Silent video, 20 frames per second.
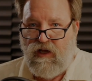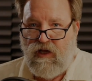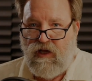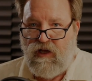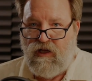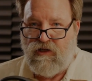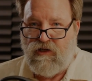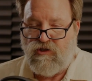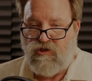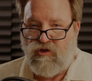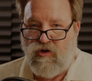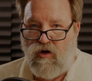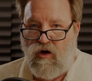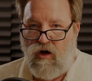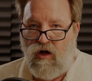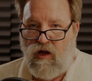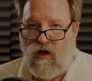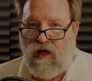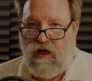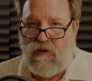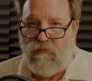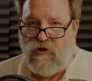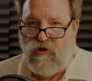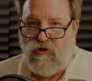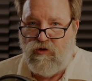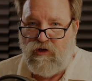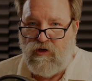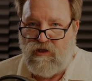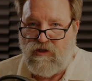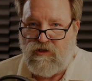And so all I'm
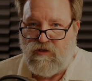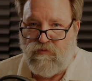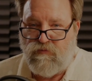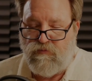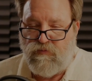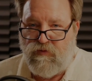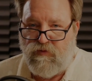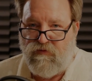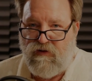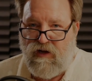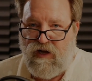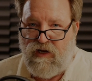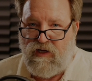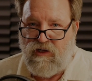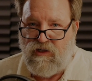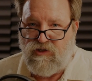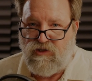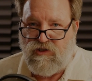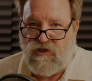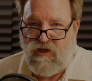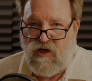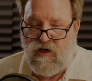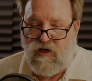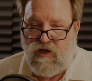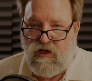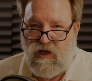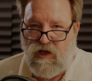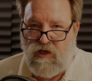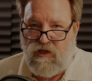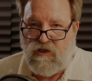doing is providing a
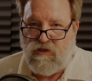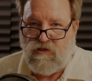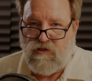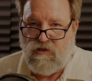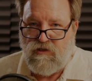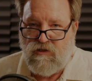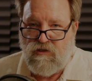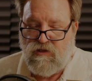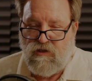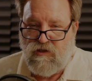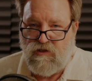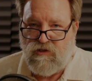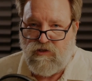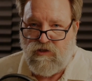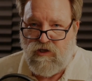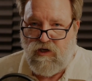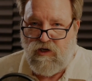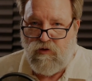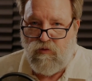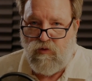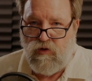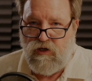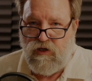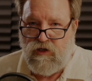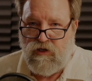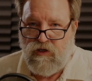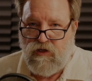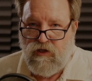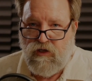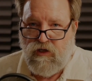staircase, a
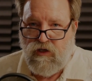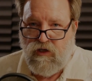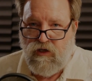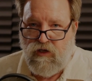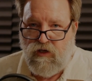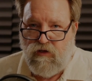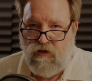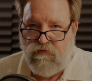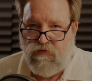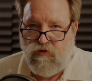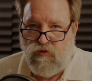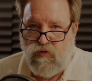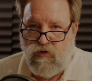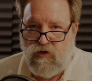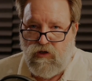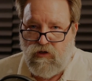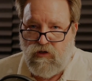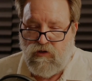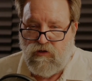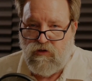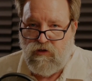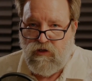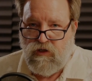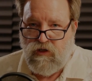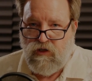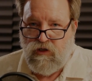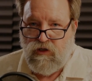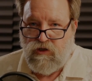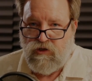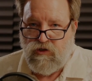stairway, if you will,
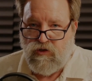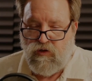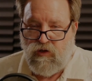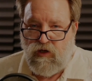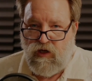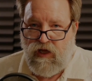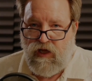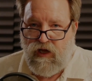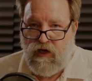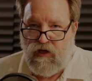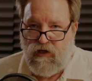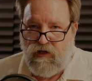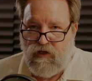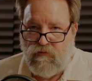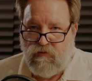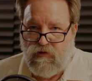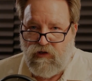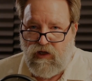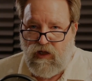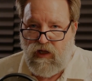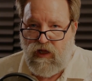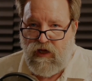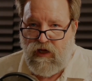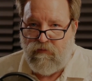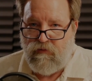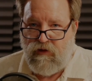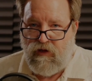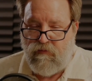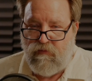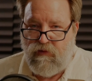to allow him to
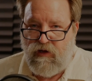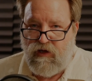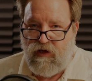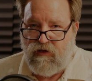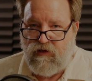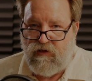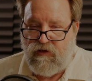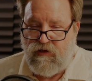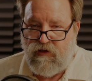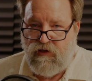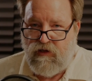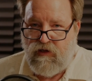climb that mountain.